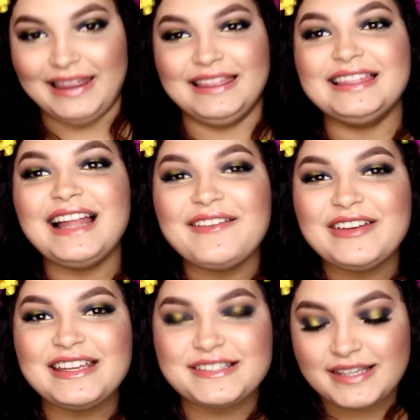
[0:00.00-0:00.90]
I
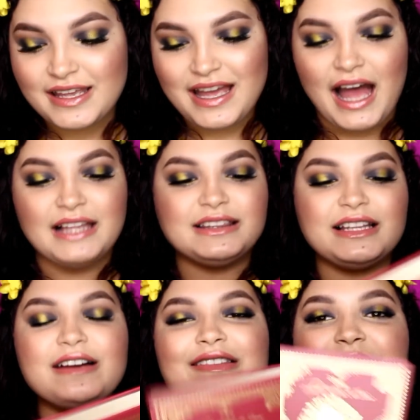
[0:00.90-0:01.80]
love it. I
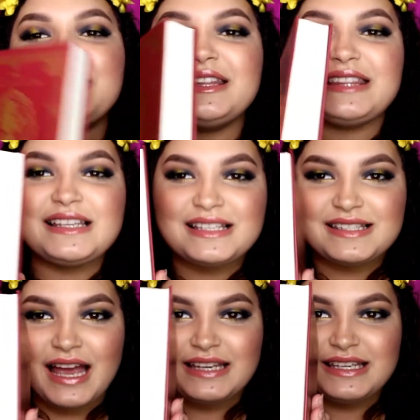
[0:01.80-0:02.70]
love the way that they
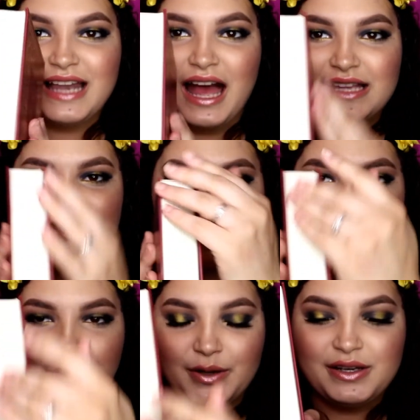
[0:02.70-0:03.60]
designed it as
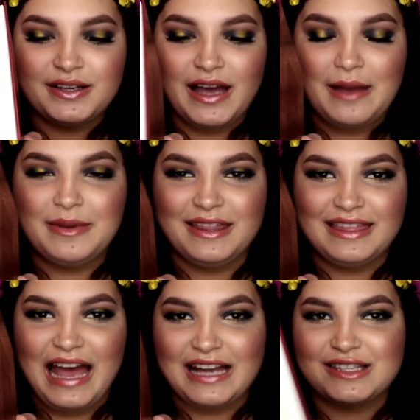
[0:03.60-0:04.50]
a book. I
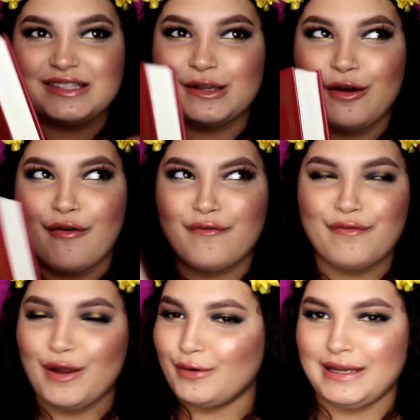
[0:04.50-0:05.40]
mean, that's
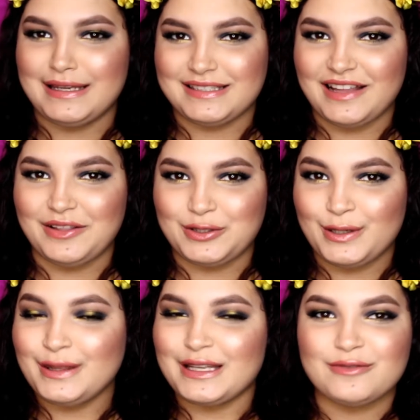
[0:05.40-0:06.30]
very
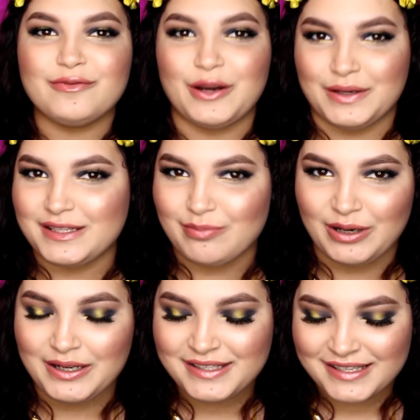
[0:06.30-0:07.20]
intelligent. That's very
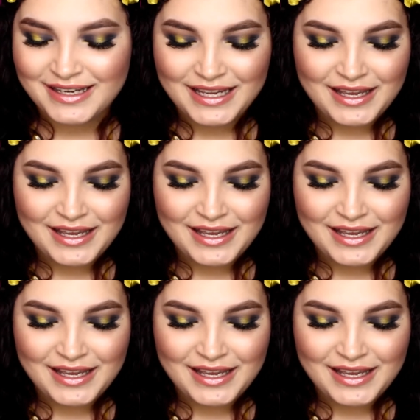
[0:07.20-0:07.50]
smart.